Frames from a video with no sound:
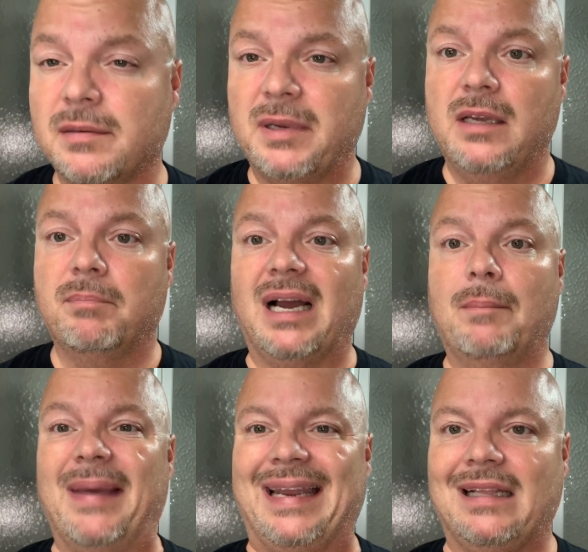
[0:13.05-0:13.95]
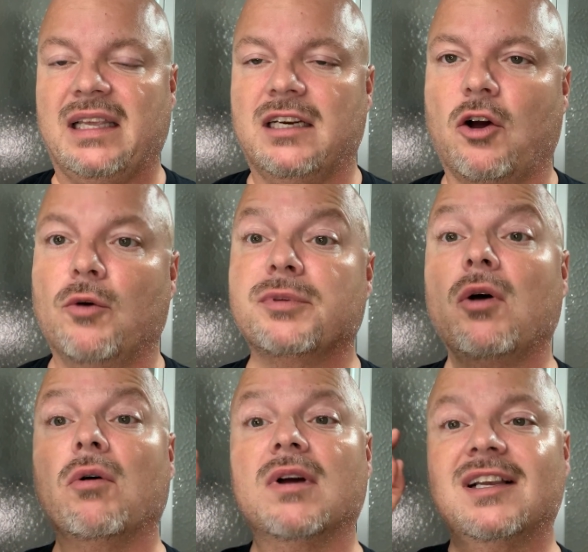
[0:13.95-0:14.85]
to me by Matti Lindholm,
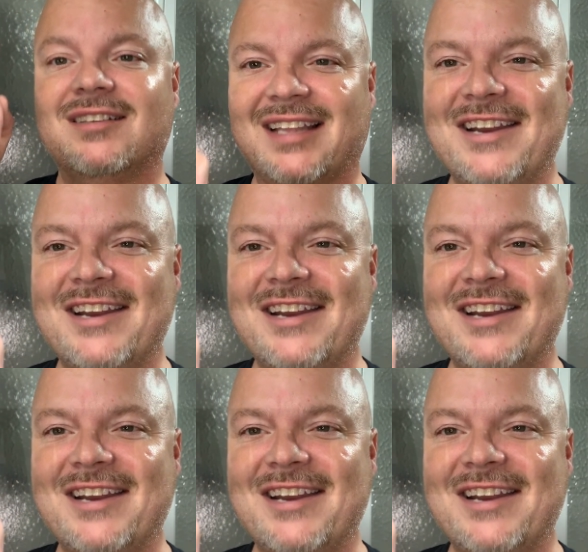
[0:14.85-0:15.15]
so stay